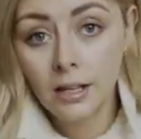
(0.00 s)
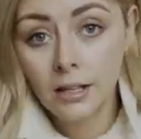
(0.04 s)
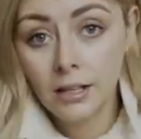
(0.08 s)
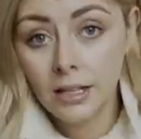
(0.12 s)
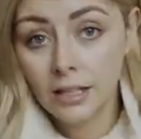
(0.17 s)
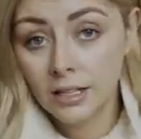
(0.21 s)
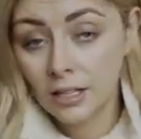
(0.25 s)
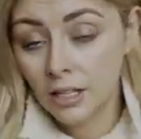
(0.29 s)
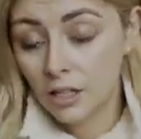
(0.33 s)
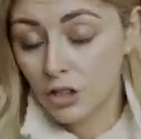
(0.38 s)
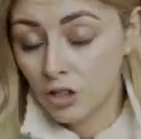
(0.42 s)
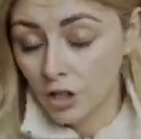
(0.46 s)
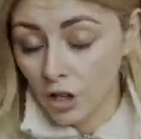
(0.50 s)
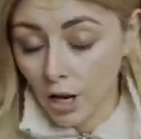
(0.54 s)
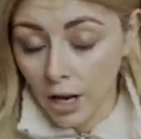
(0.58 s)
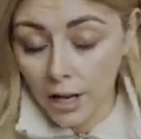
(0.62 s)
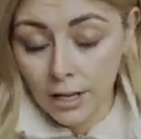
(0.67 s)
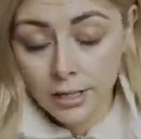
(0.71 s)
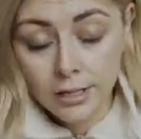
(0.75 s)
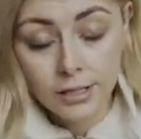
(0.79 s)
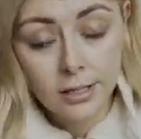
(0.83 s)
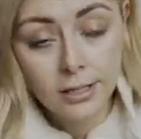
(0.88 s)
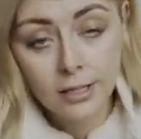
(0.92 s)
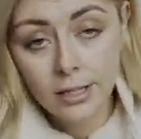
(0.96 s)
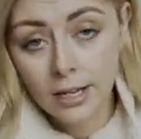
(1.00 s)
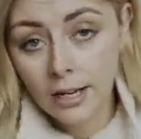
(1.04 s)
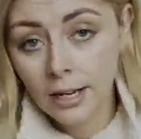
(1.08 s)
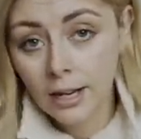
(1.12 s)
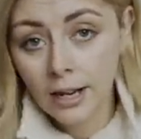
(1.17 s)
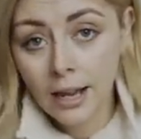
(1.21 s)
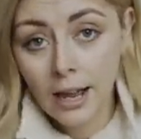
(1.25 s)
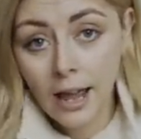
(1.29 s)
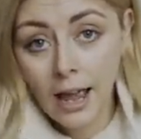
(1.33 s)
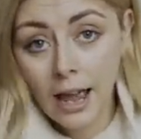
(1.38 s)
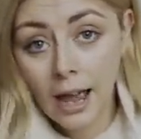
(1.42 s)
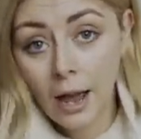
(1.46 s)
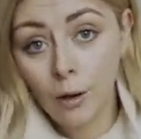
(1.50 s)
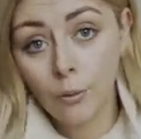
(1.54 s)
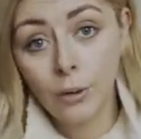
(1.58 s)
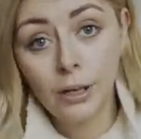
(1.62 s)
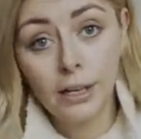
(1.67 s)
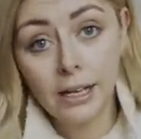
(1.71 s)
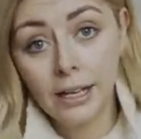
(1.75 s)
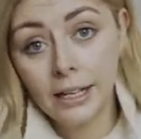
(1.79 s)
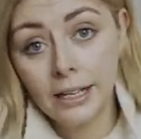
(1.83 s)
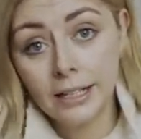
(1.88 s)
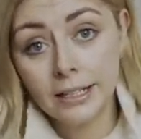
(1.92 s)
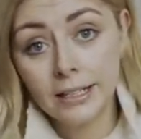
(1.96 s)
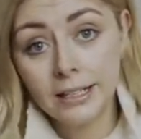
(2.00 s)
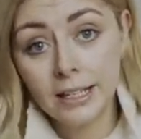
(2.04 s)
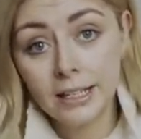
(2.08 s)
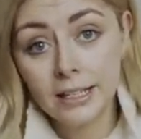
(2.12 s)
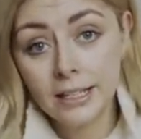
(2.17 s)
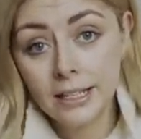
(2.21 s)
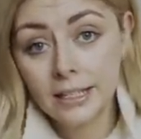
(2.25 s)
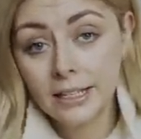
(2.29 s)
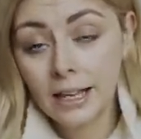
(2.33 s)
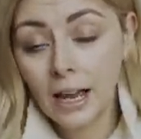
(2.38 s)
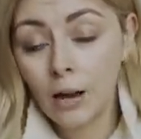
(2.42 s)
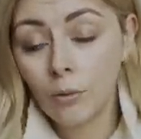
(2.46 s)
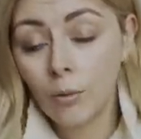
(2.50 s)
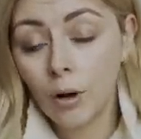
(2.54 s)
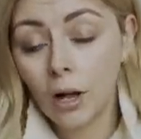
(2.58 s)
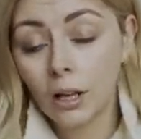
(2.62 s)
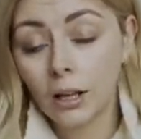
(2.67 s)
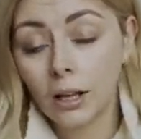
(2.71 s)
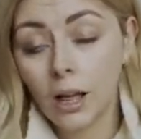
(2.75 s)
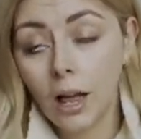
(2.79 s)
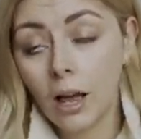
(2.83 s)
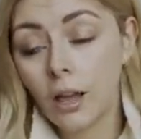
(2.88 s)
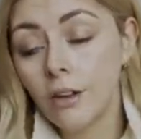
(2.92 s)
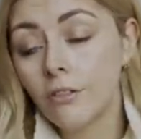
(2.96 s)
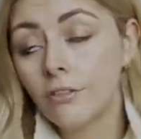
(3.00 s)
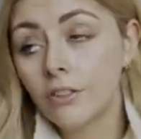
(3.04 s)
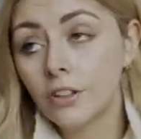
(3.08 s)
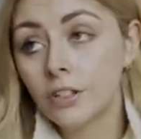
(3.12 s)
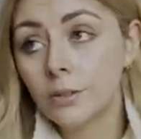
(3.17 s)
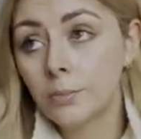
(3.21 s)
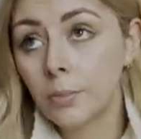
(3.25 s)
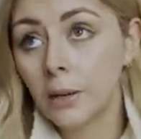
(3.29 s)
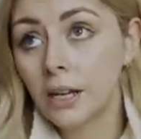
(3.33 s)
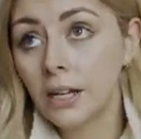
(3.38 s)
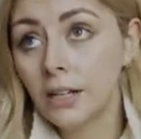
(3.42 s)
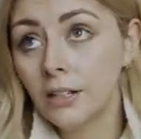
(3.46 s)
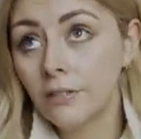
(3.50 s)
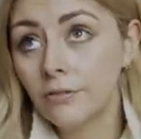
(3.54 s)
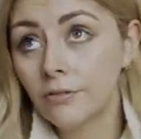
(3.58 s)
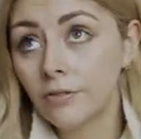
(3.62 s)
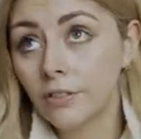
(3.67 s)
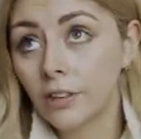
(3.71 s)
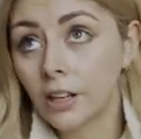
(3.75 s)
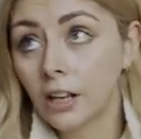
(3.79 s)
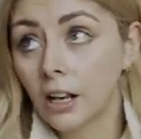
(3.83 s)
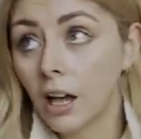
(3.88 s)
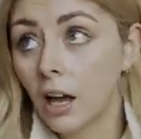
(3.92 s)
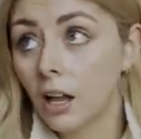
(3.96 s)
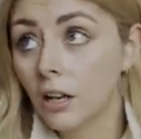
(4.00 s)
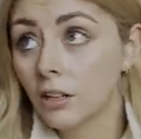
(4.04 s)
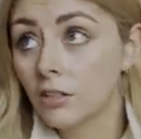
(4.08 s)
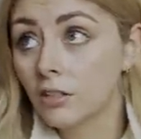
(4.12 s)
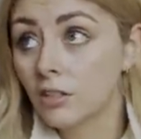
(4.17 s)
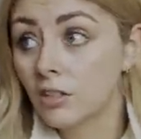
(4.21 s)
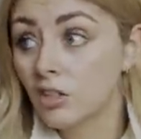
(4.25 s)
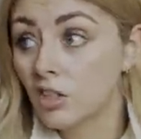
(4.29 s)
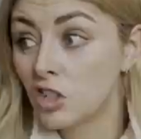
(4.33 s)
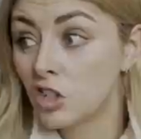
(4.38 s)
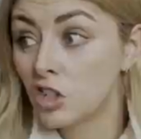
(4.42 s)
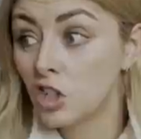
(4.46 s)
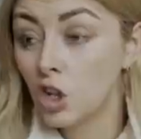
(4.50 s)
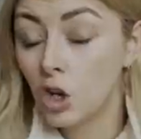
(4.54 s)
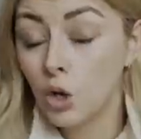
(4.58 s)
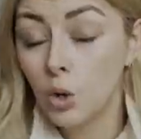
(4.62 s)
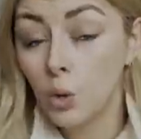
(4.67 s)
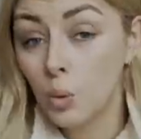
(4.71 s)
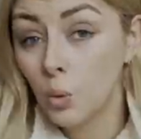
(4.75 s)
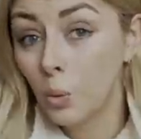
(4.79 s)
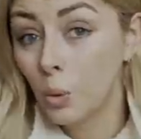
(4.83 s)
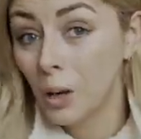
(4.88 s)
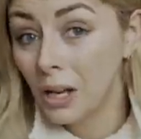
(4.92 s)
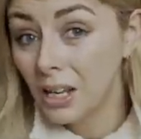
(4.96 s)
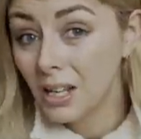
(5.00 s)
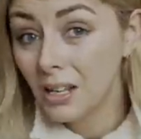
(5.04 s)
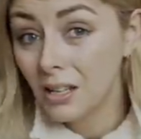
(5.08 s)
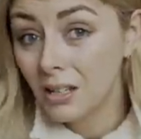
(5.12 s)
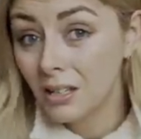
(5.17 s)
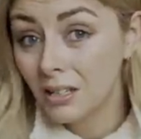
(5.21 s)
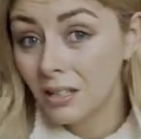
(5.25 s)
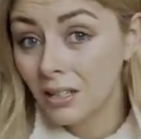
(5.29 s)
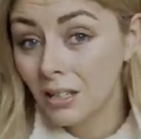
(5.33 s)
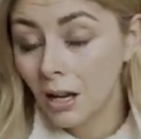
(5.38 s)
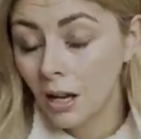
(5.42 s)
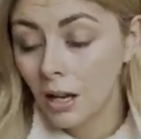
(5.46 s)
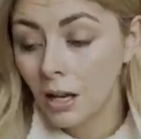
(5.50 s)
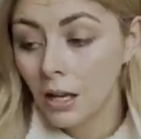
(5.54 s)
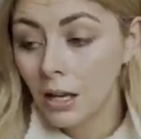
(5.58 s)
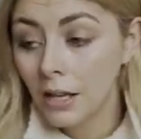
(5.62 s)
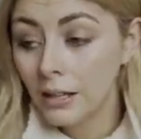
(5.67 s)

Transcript: This is just how it is. This is how our life has been for the last 2 weeks.